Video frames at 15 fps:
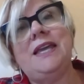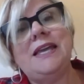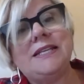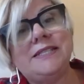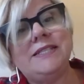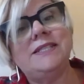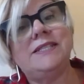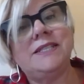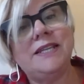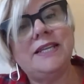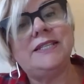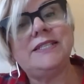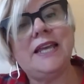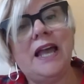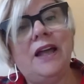Yes, it's
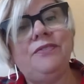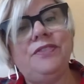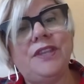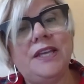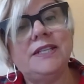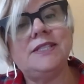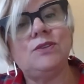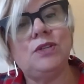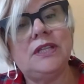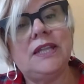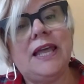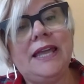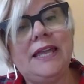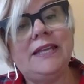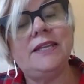great to have things
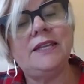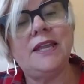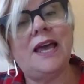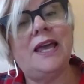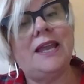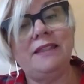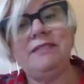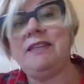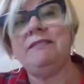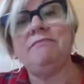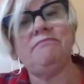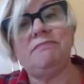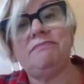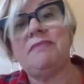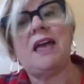online, and I
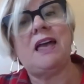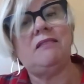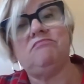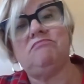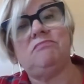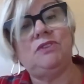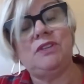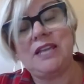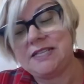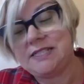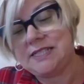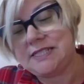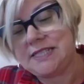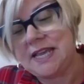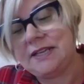think that will
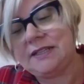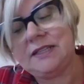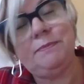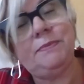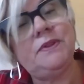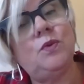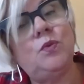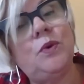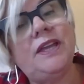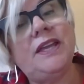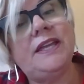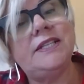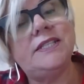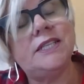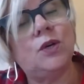necessarily be the
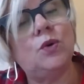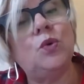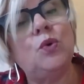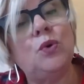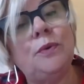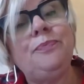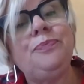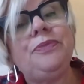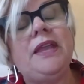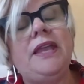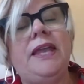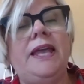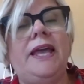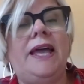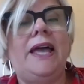way to go.
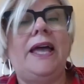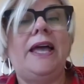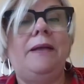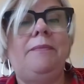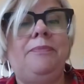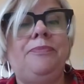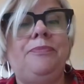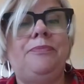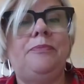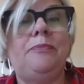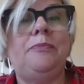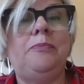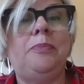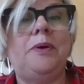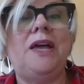
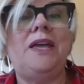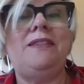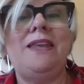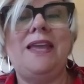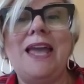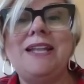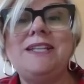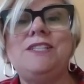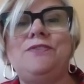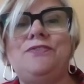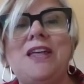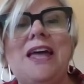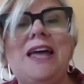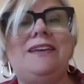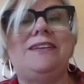But at the end
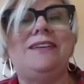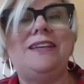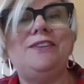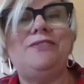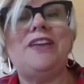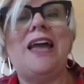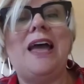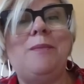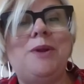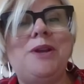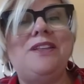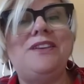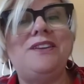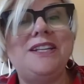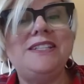of that kind of
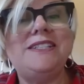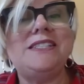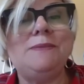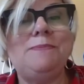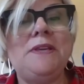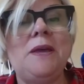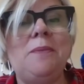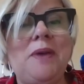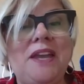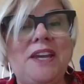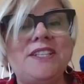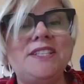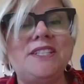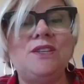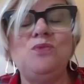camera, there needs to be a
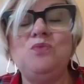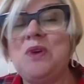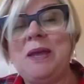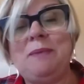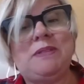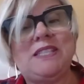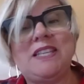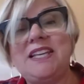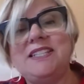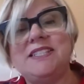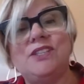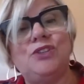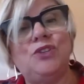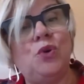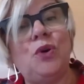person.
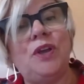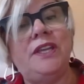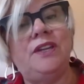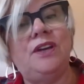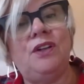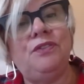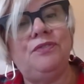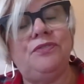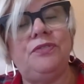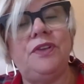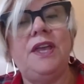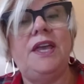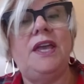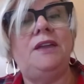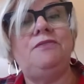Websites are not enough.
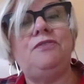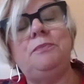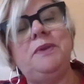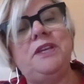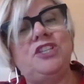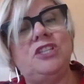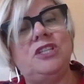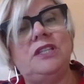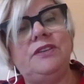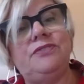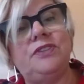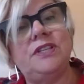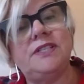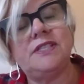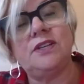Information
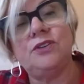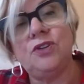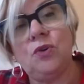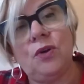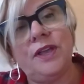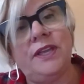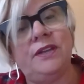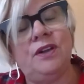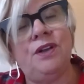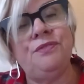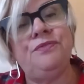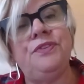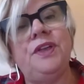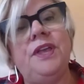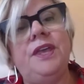leaflets are not
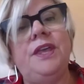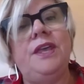enough.